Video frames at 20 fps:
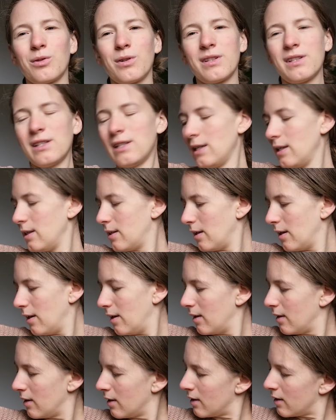can see
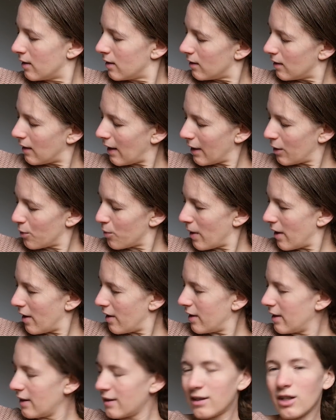like
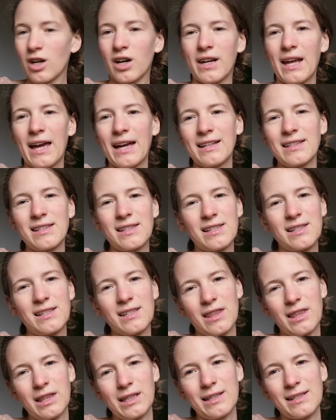where it connects
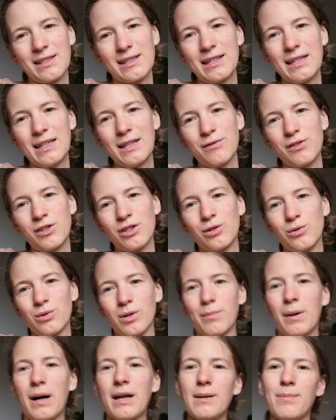the sleeves to
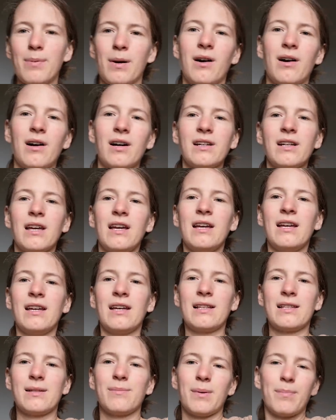the body part.
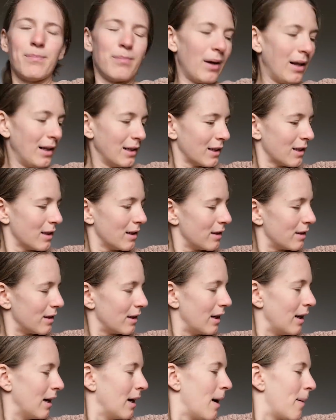It's a bit
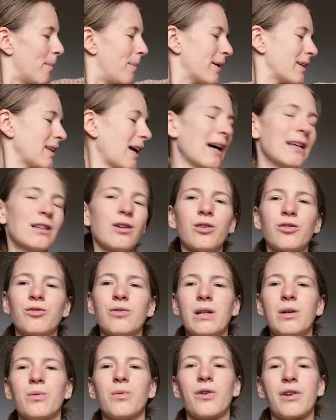bulkier, but I don't
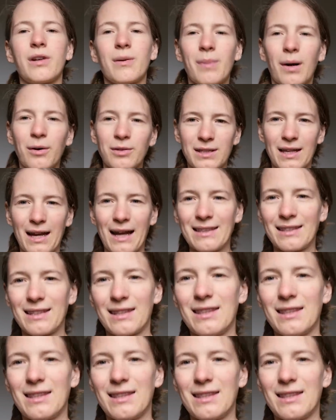really worry about that. The